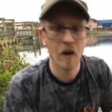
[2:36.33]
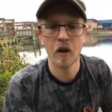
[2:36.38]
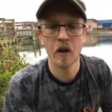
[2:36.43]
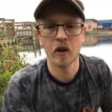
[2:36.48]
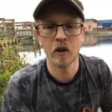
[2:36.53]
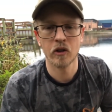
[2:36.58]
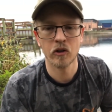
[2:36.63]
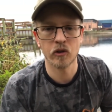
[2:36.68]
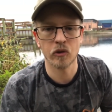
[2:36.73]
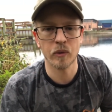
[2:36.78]

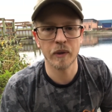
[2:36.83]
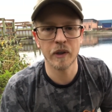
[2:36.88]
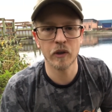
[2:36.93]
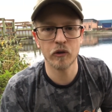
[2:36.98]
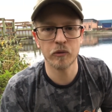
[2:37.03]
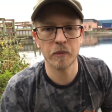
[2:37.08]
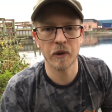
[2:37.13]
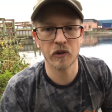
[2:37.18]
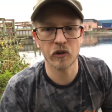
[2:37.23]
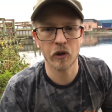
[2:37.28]
So here's
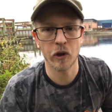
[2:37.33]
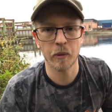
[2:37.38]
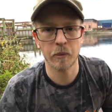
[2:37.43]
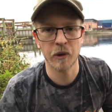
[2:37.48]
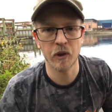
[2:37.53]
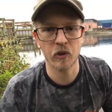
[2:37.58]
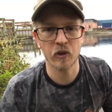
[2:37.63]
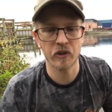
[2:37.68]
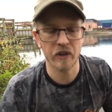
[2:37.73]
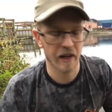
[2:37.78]
my terminal
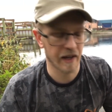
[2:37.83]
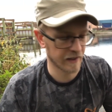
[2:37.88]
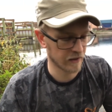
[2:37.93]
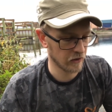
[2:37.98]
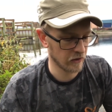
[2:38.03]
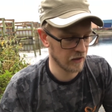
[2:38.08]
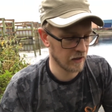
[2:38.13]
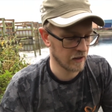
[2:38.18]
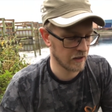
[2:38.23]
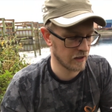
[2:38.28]
tackle.
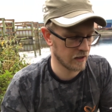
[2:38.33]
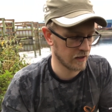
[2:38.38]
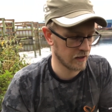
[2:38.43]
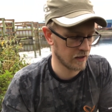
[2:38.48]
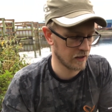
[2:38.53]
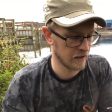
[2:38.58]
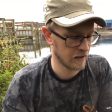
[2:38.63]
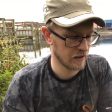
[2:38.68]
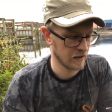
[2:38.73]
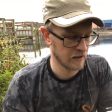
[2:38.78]

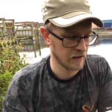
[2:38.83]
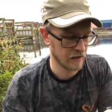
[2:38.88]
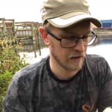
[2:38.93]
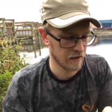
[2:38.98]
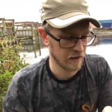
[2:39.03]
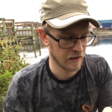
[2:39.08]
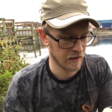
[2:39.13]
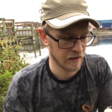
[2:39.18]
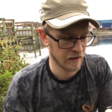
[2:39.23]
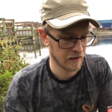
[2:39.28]

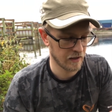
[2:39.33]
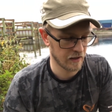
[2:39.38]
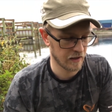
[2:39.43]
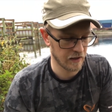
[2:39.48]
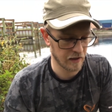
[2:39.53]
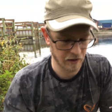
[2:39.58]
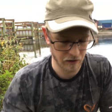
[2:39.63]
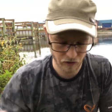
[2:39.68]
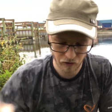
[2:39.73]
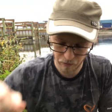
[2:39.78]

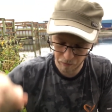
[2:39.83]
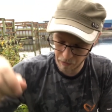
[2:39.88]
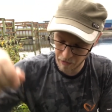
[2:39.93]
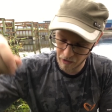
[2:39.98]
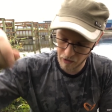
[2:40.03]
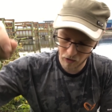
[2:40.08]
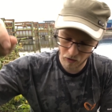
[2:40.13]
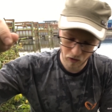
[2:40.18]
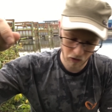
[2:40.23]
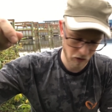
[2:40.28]
It's a
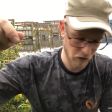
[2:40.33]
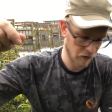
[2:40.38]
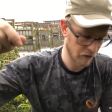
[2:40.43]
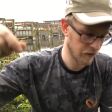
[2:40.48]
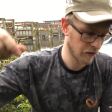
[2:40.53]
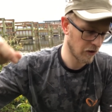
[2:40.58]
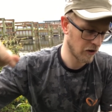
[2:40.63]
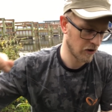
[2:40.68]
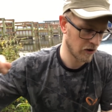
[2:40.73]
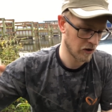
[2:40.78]
pair of
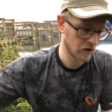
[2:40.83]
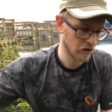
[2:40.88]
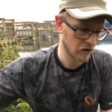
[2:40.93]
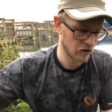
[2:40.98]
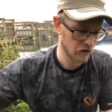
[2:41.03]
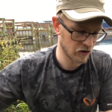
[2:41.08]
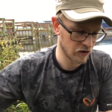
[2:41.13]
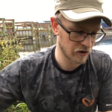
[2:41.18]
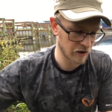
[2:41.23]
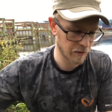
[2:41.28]

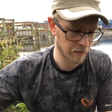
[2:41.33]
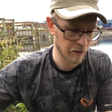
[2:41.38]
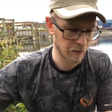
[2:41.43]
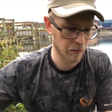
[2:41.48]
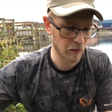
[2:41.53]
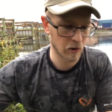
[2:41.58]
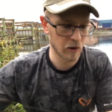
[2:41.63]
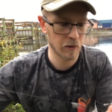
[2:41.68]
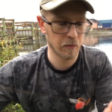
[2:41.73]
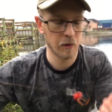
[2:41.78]

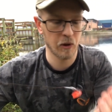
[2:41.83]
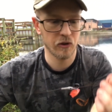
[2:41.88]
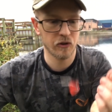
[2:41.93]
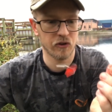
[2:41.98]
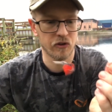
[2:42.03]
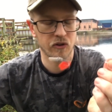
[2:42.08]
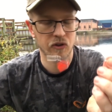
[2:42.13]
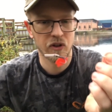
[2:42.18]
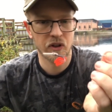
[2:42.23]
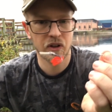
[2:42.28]

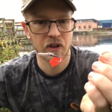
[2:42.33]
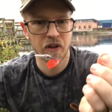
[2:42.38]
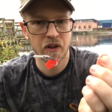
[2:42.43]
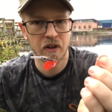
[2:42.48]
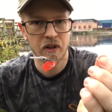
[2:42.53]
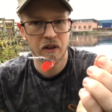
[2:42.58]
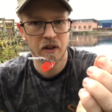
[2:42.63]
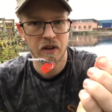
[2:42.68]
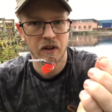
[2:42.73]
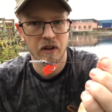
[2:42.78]
semi-barbless
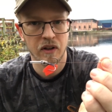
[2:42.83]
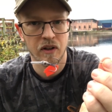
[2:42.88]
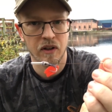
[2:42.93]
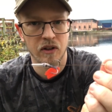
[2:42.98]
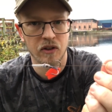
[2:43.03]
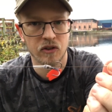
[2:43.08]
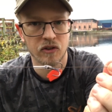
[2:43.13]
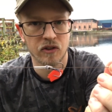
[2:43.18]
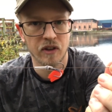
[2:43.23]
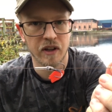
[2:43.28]

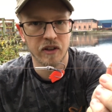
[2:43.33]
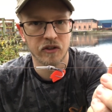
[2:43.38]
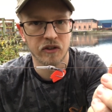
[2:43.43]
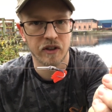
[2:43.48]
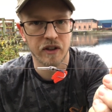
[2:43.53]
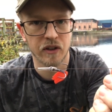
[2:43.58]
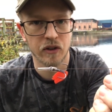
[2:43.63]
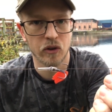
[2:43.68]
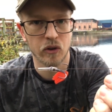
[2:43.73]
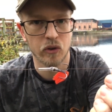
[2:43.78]
size
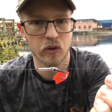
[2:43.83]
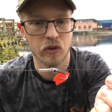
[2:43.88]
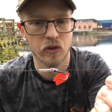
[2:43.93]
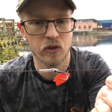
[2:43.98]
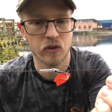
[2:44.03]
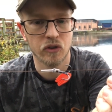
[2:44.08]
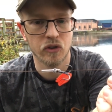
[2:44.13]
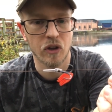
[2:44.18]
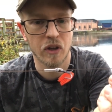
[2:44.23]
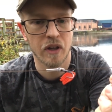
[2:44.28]
8
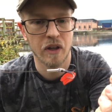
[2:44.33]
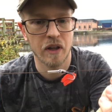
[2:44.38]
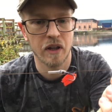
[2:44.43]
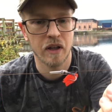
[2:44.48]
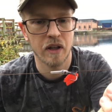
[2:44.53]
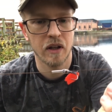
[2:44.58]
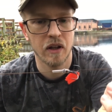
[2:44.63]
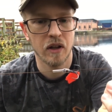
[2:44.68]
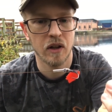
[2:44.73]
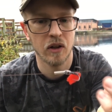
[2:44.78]
hooks
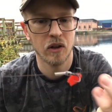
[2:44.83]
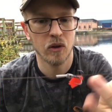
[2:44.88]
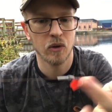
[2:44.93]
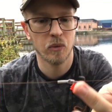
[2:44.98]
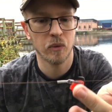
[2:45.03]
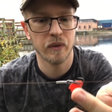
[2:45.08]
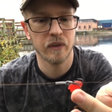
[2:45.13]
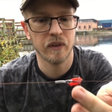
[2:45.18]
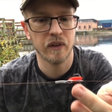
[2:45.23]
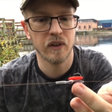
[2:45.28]

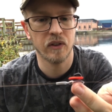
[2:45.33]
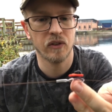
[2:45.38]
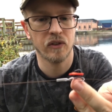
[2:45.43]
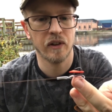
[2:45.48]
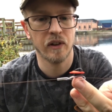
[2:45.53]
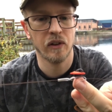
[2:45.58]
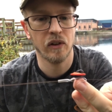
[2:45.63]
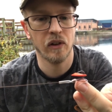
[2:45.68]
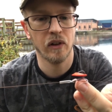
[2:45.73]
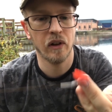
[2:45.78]
with these
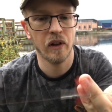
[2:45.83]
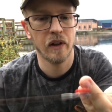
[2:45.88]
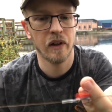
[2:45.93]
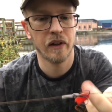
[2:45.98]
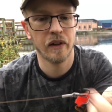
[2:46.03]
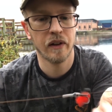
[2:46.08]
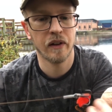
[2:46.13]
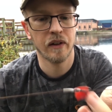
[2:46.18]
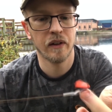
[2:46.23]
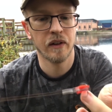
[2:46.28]
little
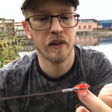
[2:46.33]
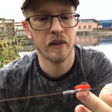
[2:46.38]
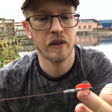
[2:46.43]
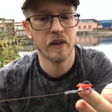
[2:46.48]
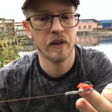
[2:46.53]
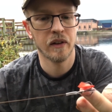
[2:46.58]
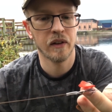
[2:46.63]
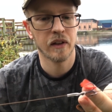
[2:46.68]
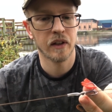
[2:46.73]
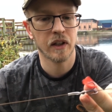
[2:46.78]

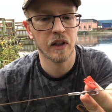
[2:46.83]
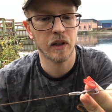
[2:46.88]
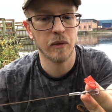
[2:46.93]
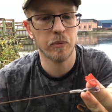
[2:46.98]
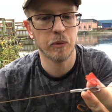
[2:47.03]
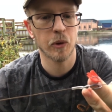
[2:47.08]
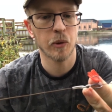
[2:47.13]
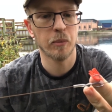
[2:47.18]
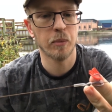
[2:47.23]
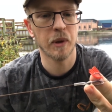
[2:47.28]
keep
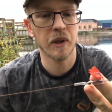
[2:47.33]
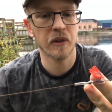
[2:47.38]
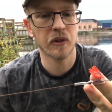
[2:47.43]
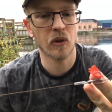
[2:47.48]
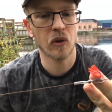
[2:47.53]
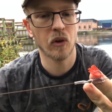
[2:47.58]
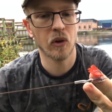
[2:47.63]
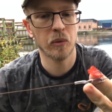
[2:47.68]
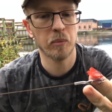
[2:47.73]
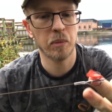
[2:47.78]
your bait
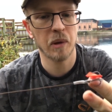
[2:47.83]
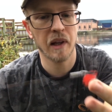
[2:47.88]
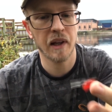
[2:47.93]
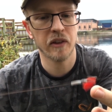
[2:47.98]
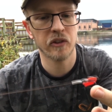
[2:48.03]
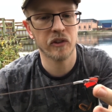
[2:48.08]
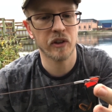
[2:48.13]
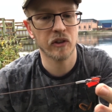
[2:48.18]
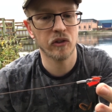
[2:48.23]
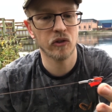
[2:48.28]
on
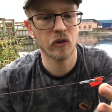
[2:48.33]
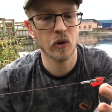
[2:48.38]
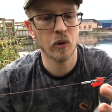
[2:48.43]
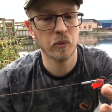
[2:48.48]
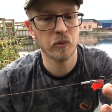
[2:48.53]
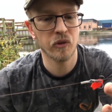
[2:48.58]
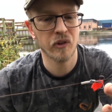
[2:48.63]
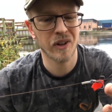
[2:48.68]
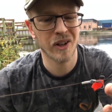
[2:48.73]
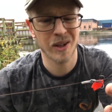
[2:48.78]
plastic jobs
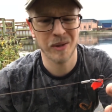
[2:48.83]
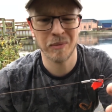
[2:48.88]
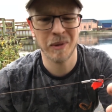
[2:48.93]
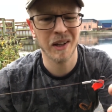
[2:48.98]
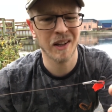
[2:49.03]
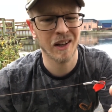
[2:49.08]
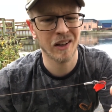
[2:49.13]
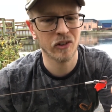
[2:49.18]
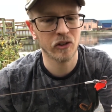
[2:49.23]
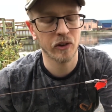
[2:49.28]
that I might
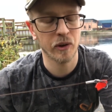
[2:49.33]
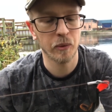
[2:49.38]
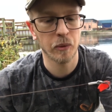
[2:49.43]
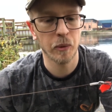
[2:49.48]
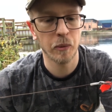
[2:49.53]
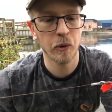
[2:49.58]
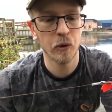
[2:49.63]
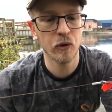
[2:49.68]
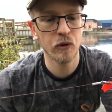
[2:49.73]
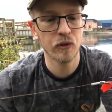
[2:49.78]
actually
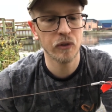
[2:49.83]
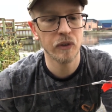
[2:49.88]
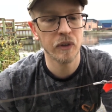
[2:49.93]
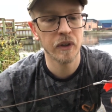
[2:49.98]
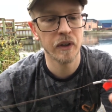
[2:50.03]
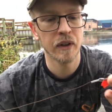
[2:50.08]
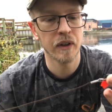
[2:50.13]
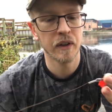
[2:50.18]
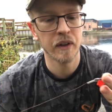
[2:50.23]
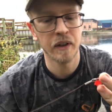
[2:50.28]
remove.
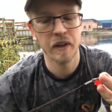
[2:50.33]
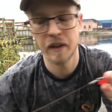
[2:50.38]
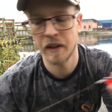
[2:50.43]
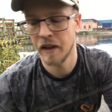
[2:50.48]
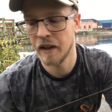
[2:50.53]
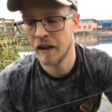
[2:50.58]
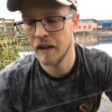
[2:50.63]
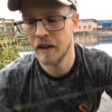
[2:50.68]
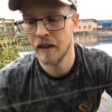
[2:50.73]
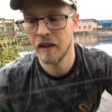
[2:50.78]

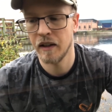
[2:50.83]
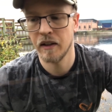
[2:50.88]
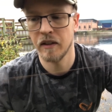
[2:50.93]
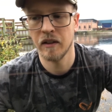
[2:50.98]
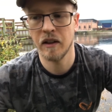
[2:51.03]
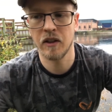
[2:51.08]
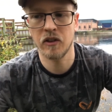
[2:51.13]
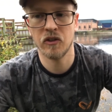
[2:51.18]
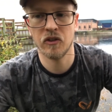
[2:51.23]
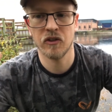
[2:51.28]

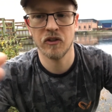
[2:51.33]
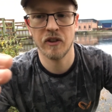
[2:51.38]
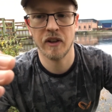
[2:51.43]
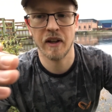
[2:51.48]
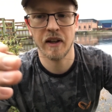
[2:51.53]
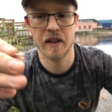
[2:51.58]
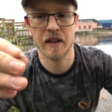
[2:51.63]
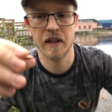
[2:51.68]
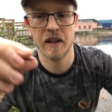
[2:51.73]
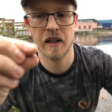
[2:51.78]
Nice and
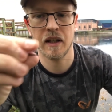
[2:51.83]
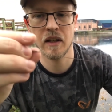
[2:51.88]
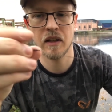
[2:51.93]
tidy.